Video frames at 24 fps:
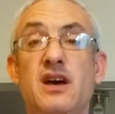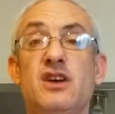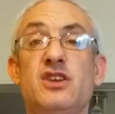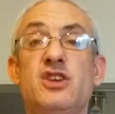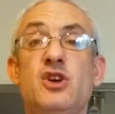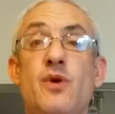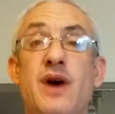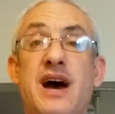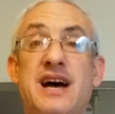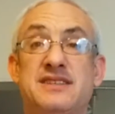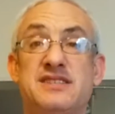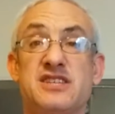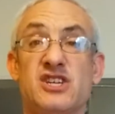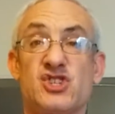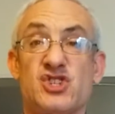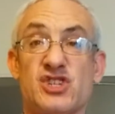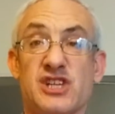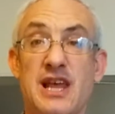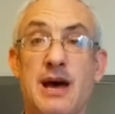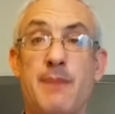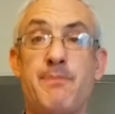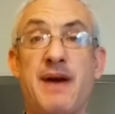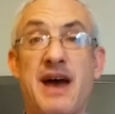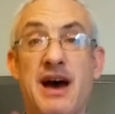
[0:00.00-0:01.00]
You had to
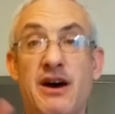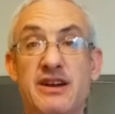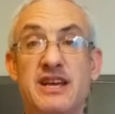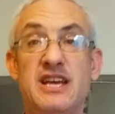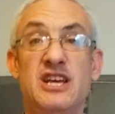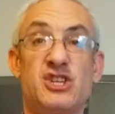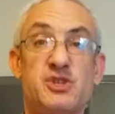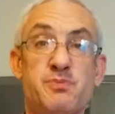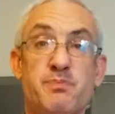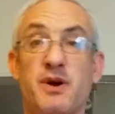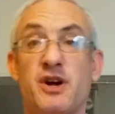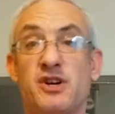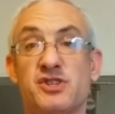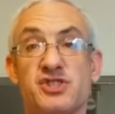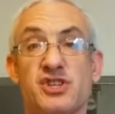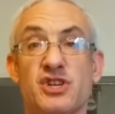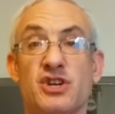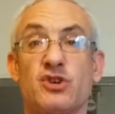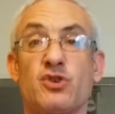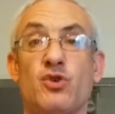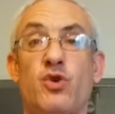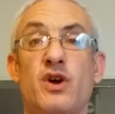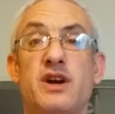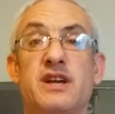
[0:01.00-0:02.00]
schlep out each
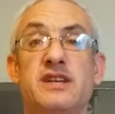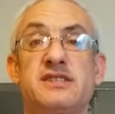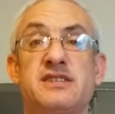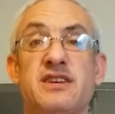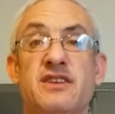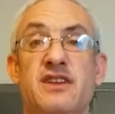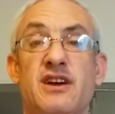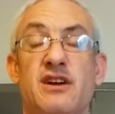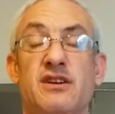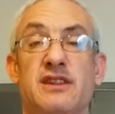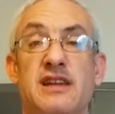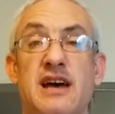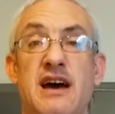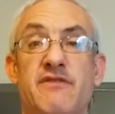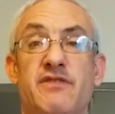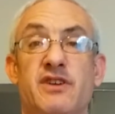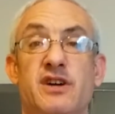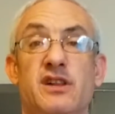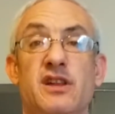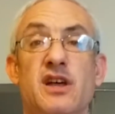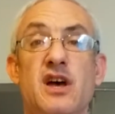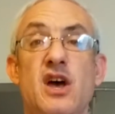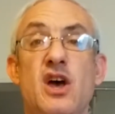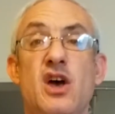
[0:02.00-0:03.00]
person according to their
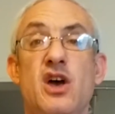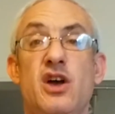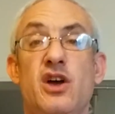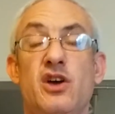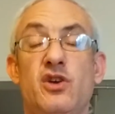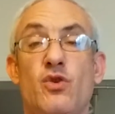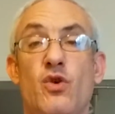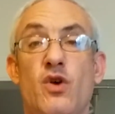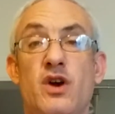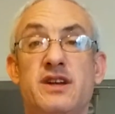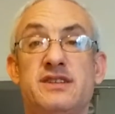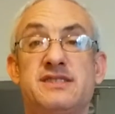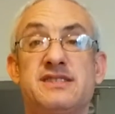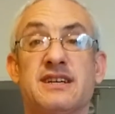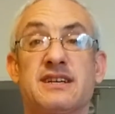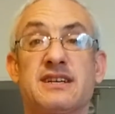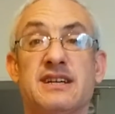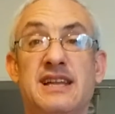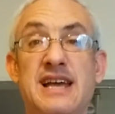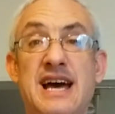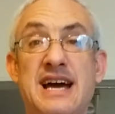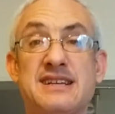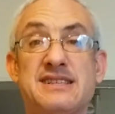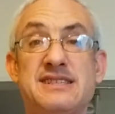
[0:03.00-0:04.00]
level in order to
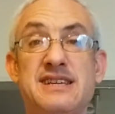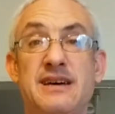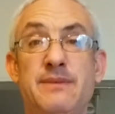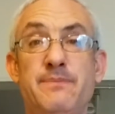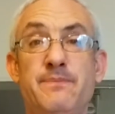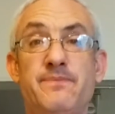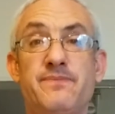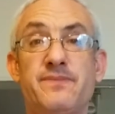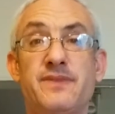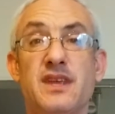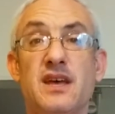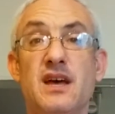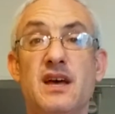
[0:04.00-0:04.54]
collect it.